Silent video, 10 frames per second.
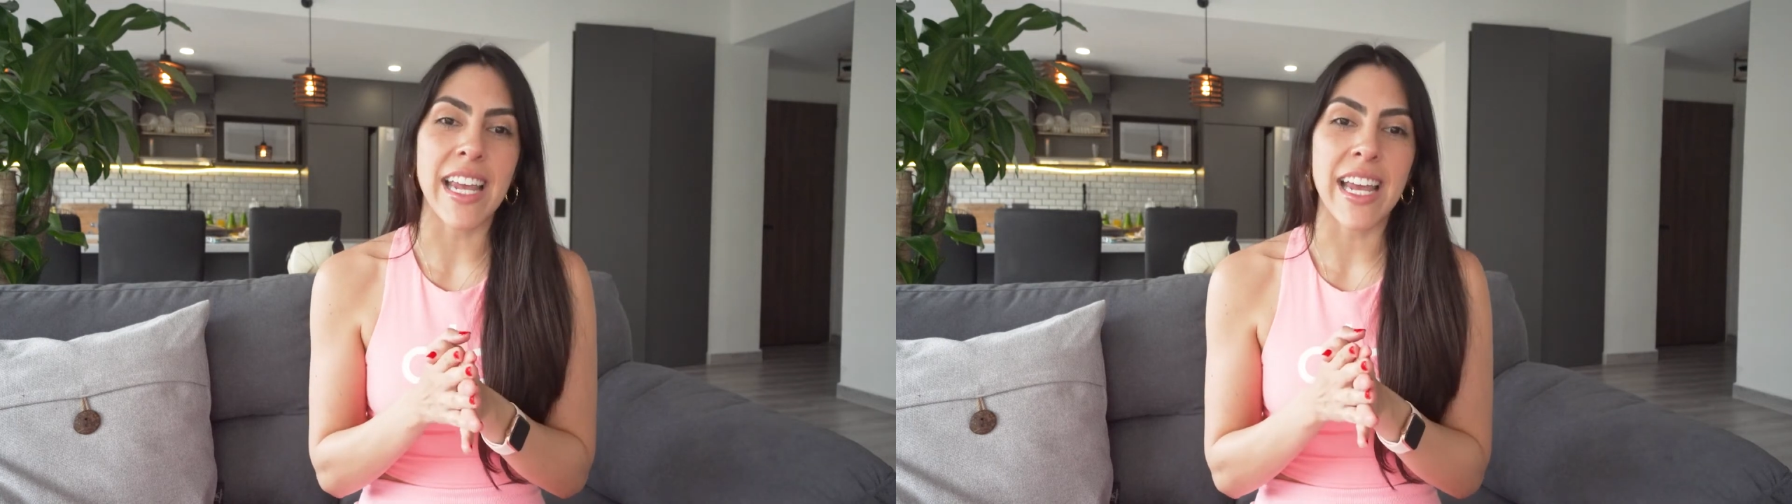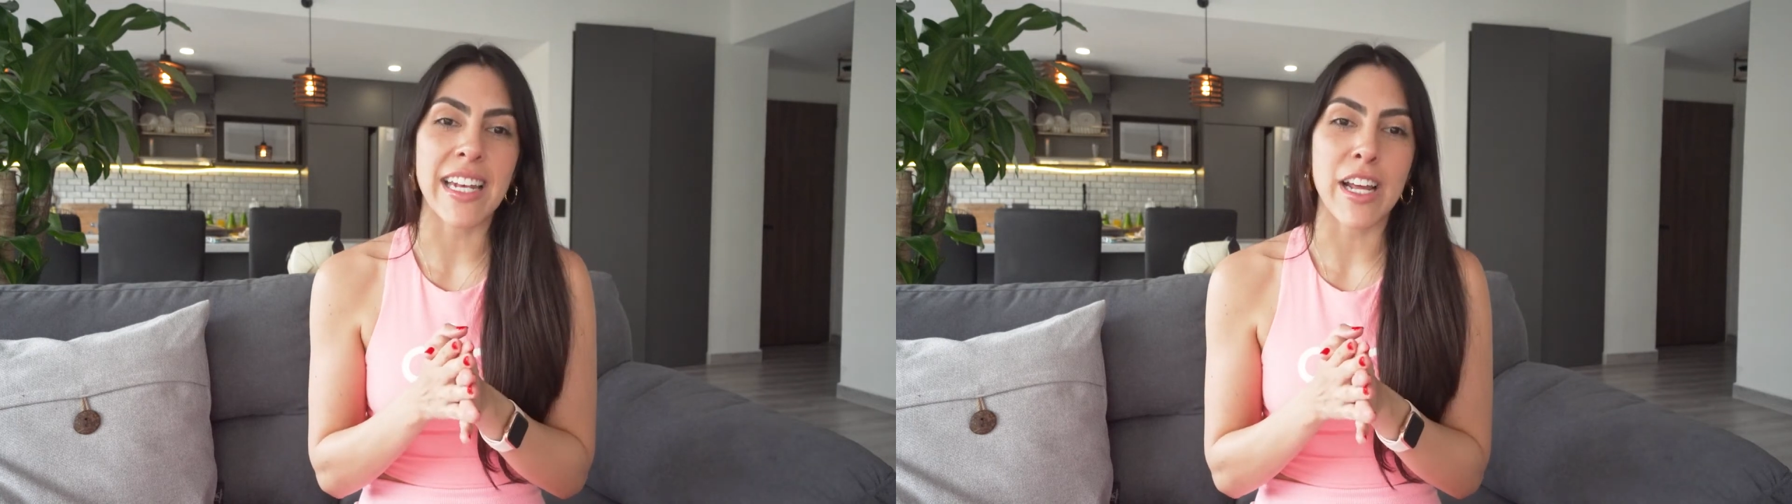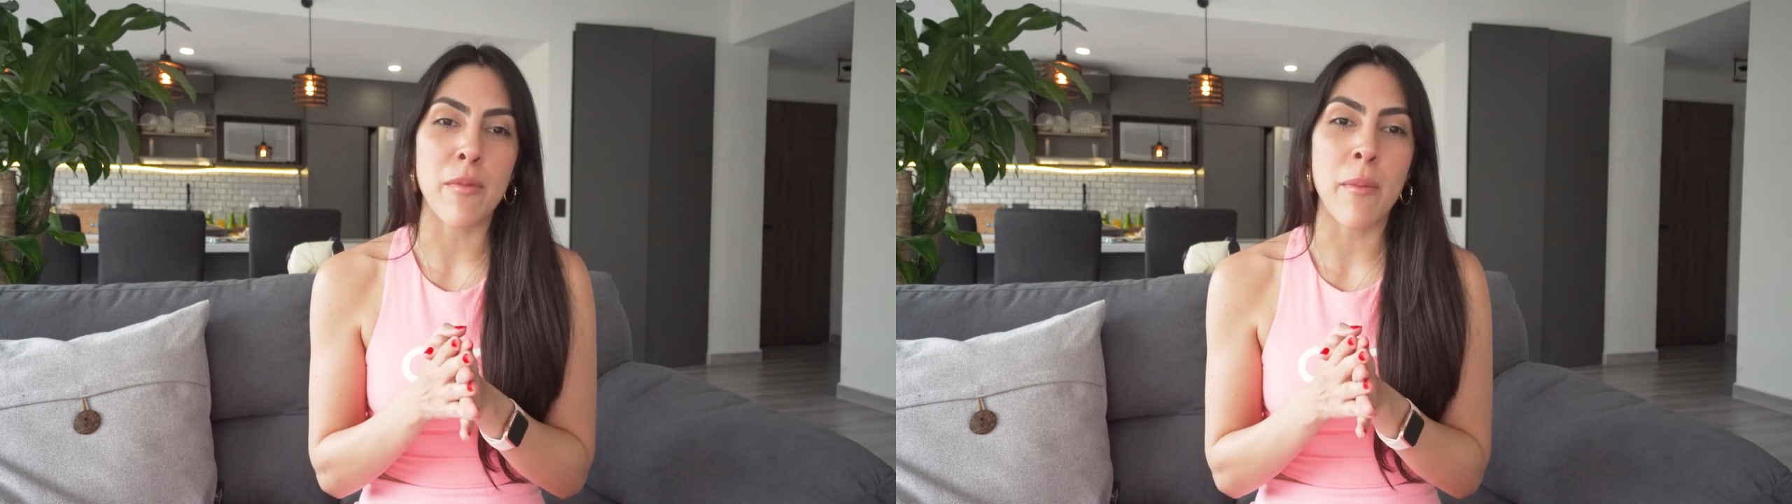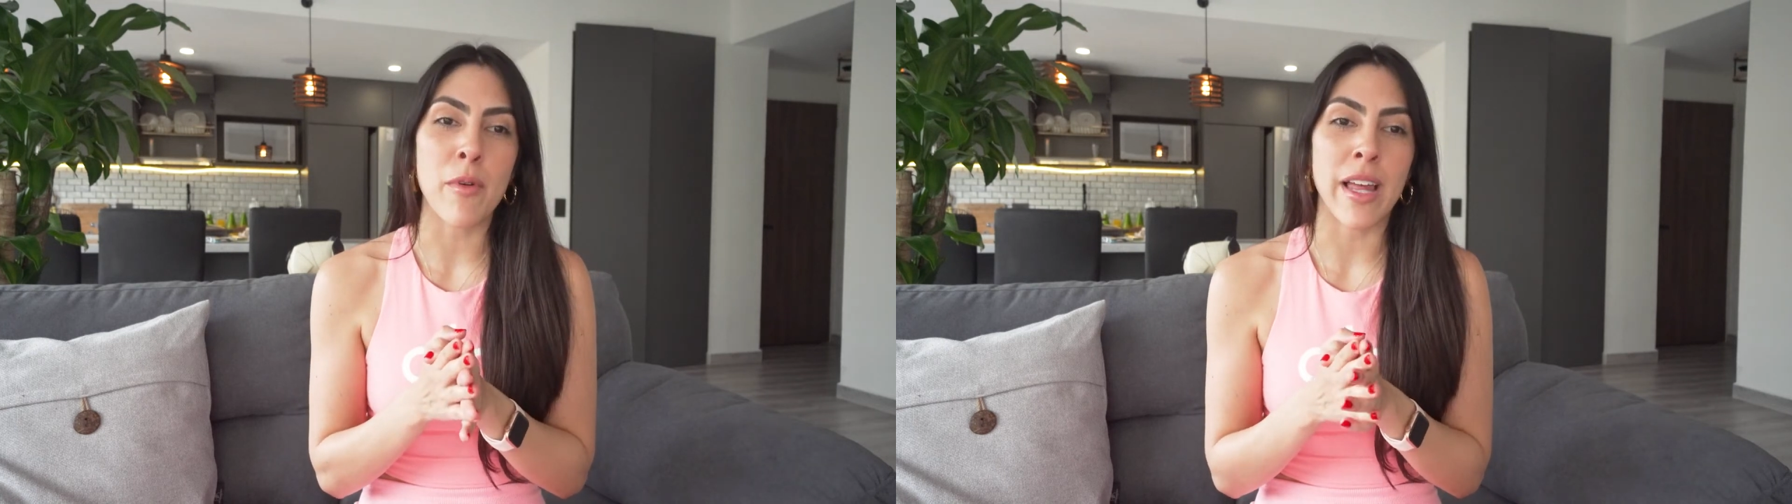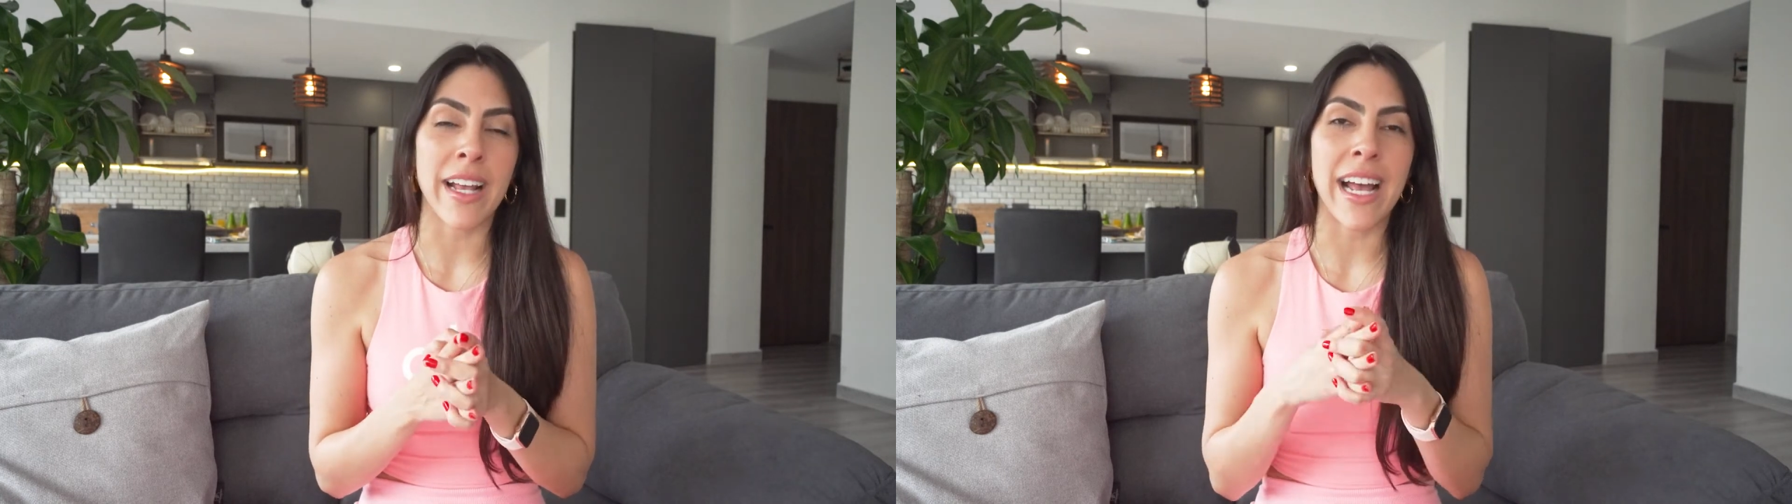and I
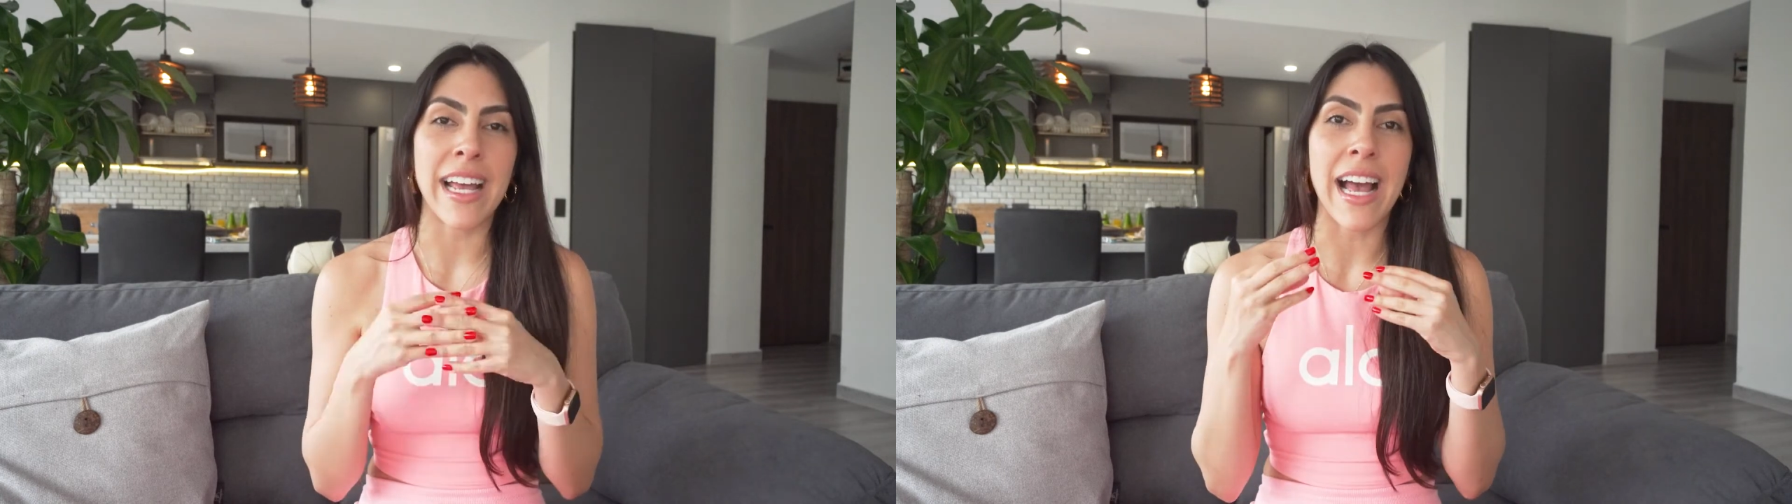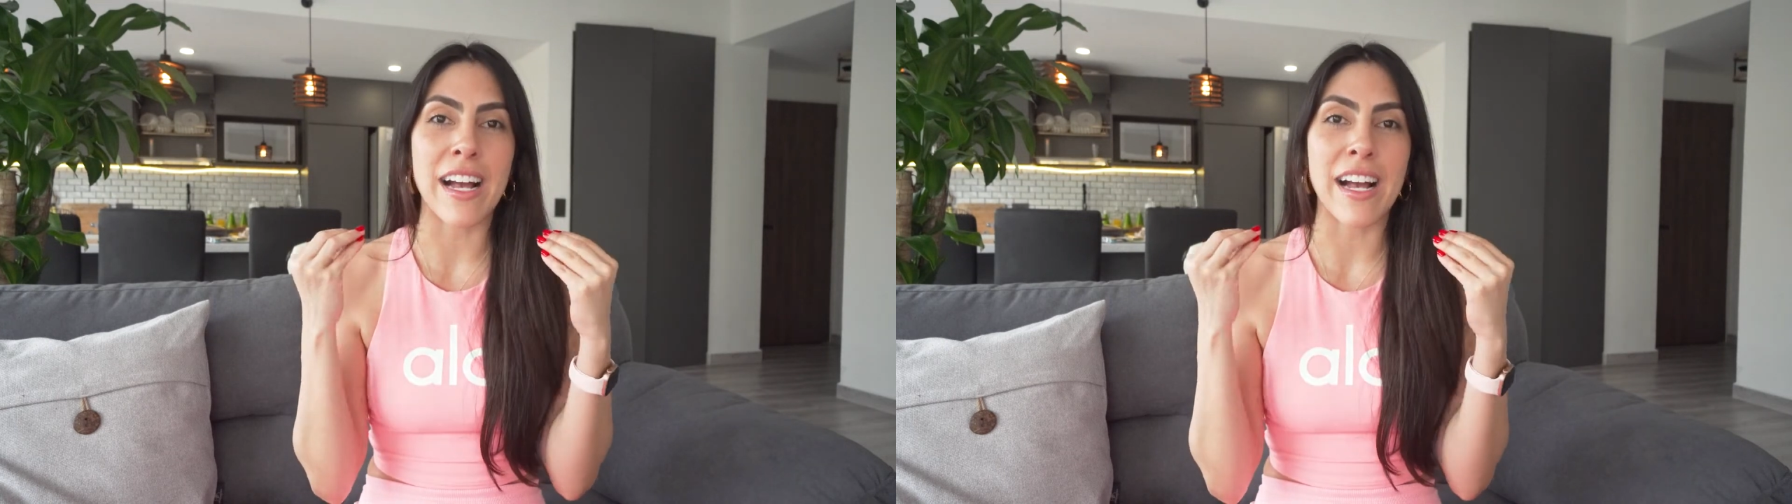remember I